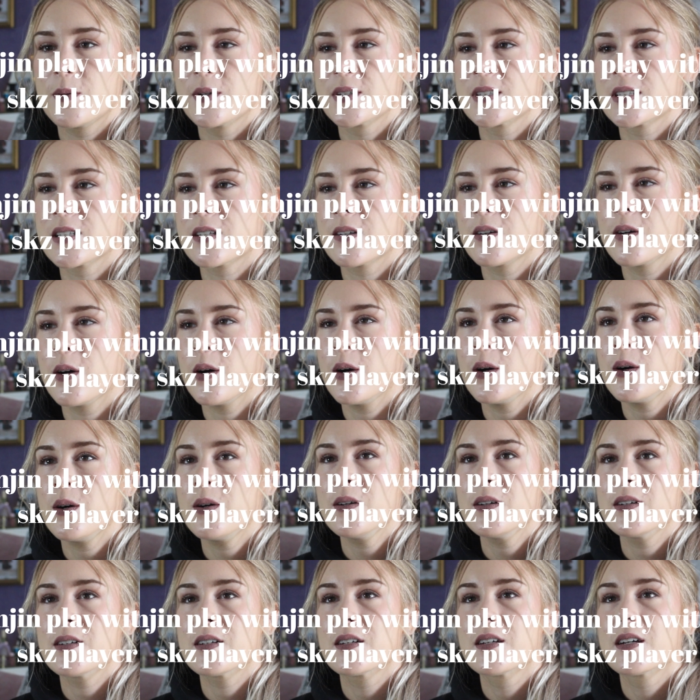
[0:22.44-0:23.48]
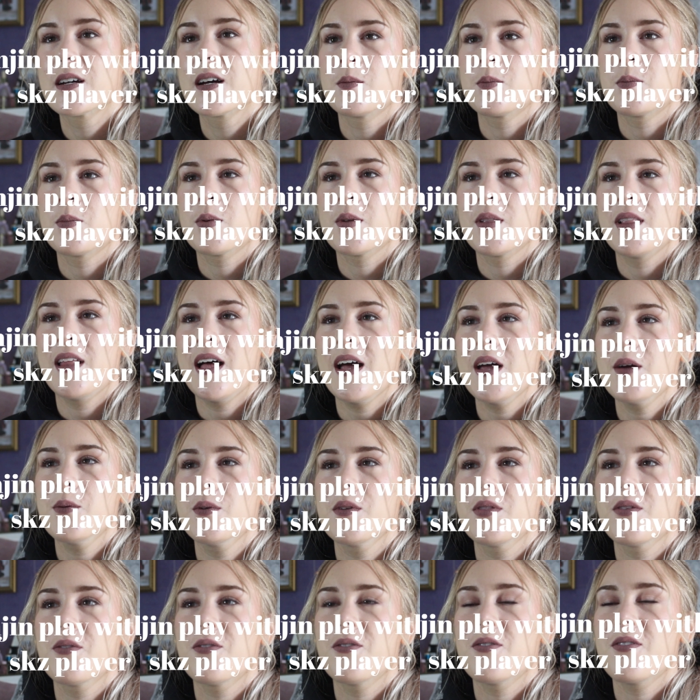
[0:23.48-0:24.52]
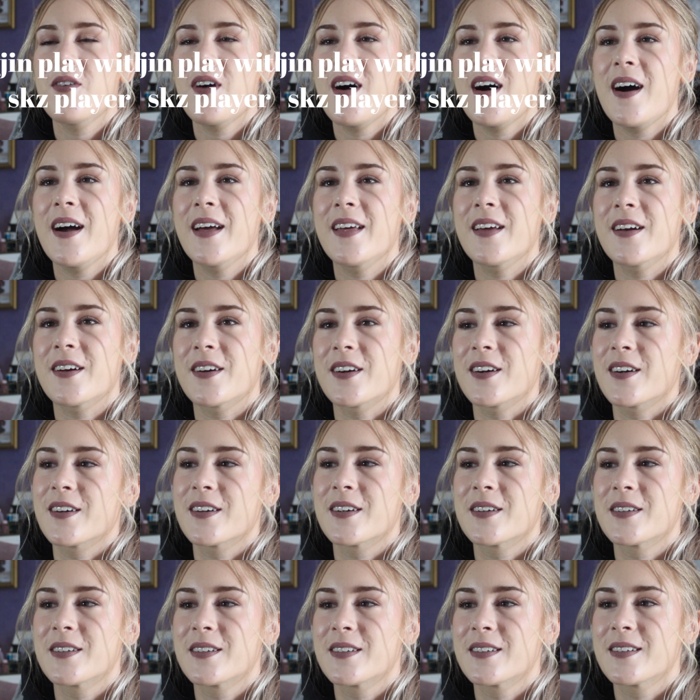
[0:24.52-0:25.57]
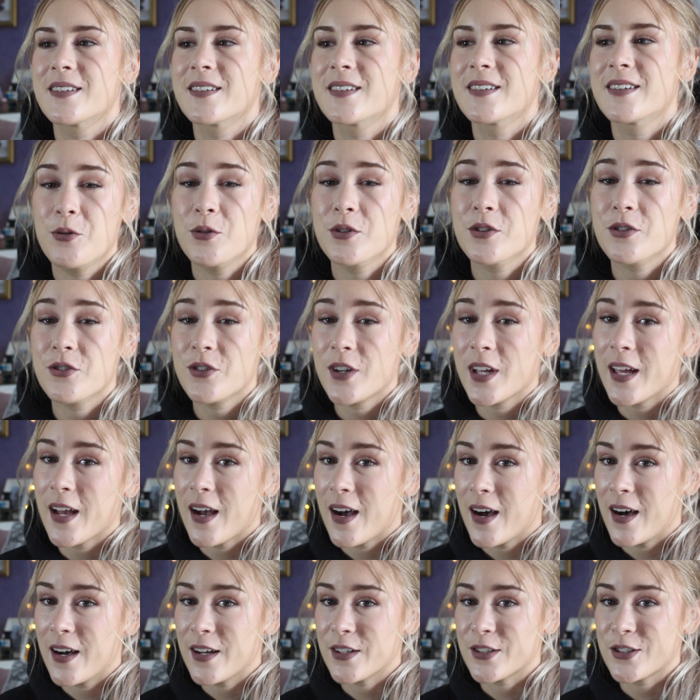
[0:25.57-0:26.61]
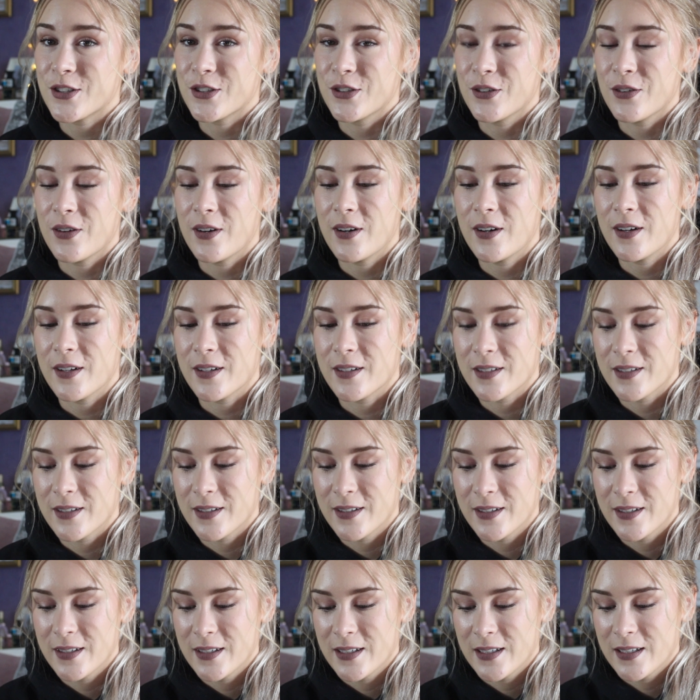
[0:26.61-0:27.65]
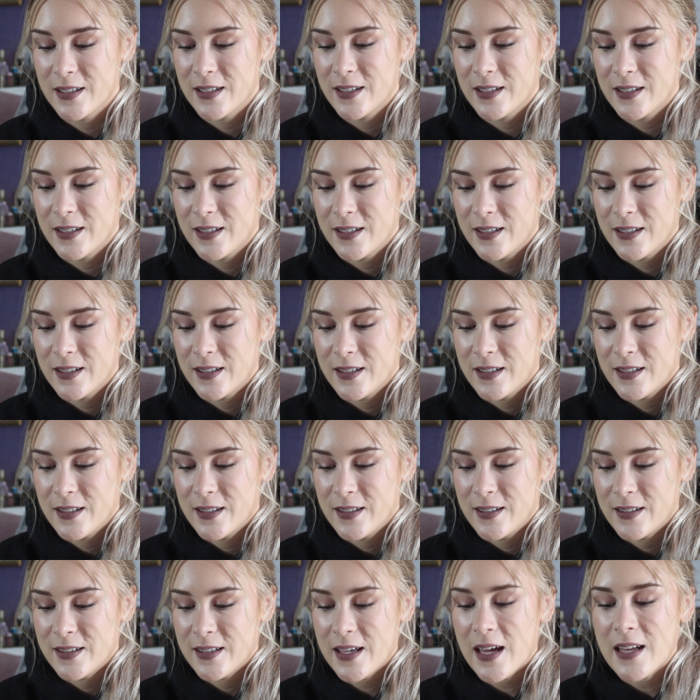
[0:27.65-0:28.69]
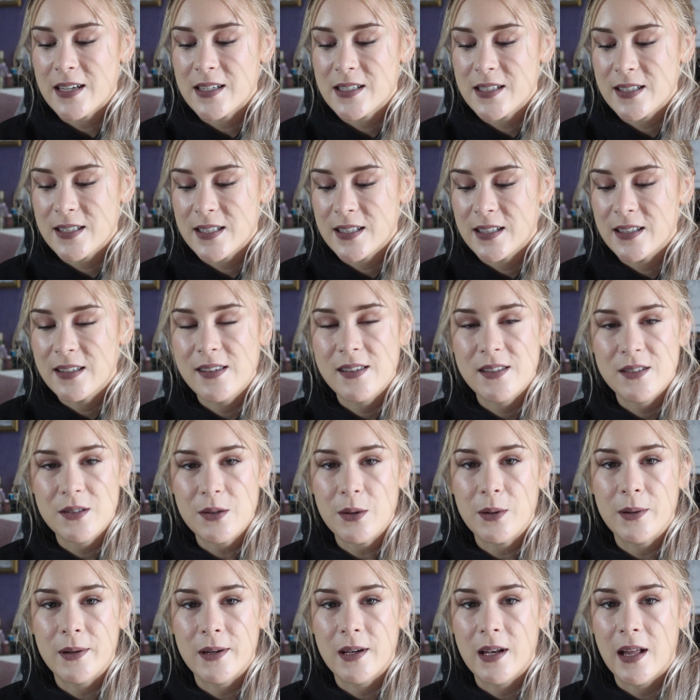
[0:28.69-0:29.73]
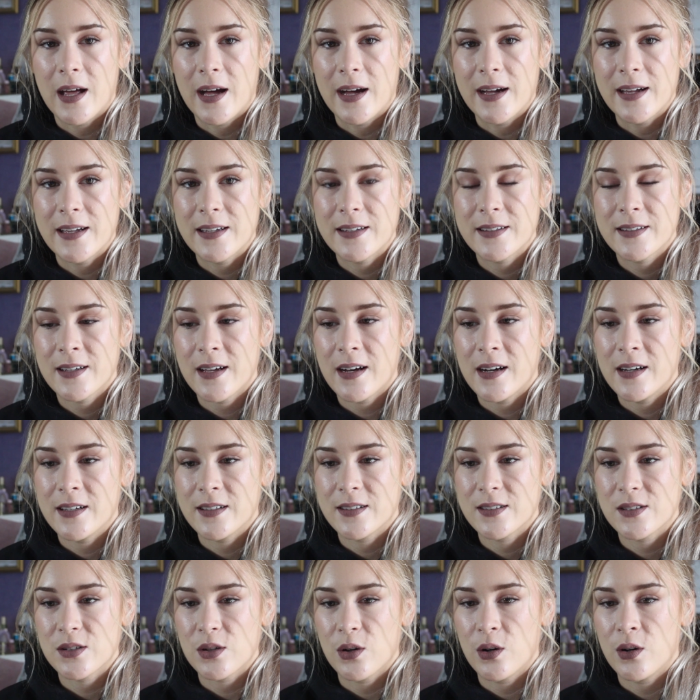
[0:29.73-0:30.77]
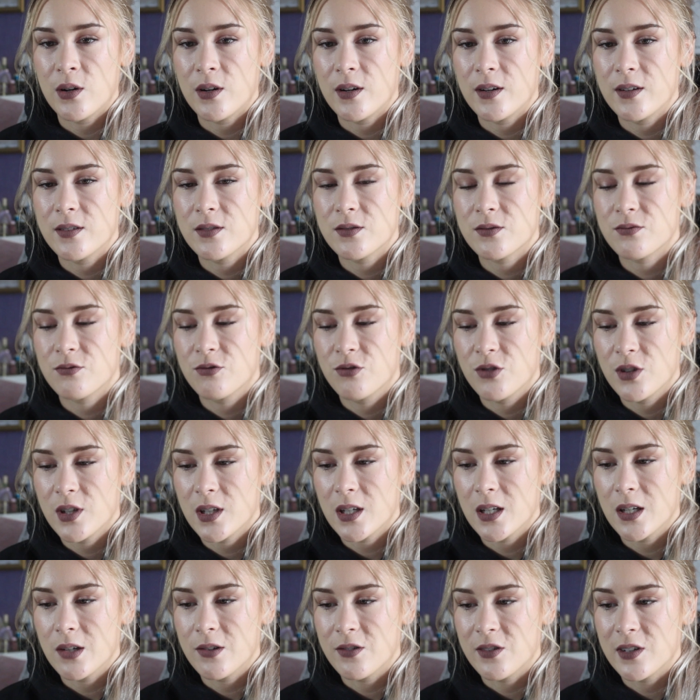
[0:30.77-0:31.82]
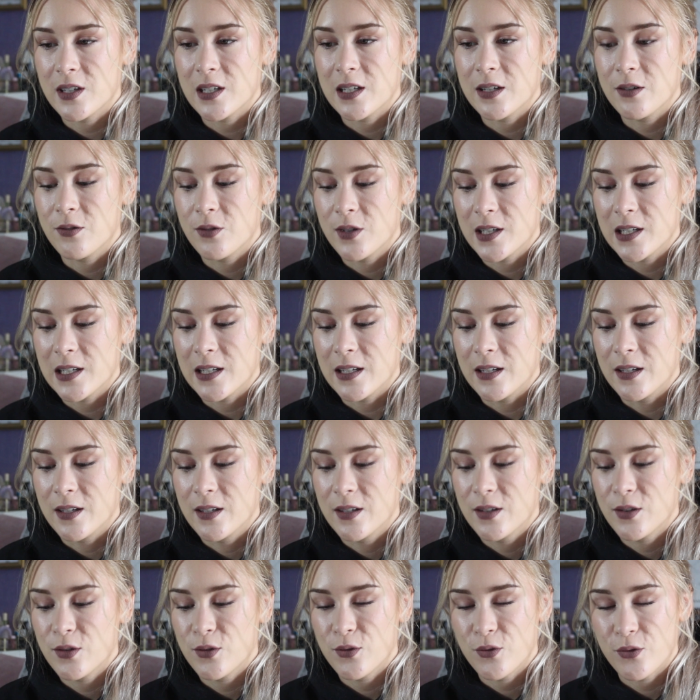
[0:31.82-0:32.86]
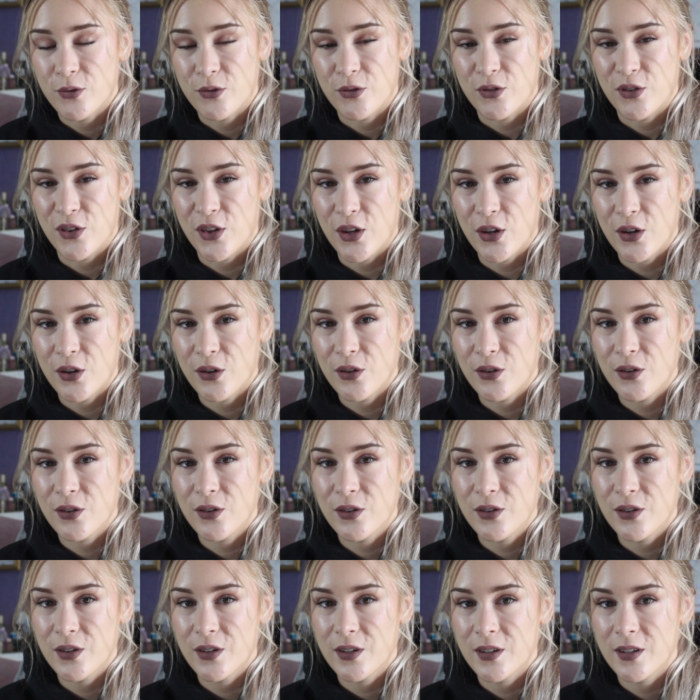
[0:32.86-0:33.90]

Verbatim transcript: was it called? Play with Fire. It was really hard to not get teased online. I saw really few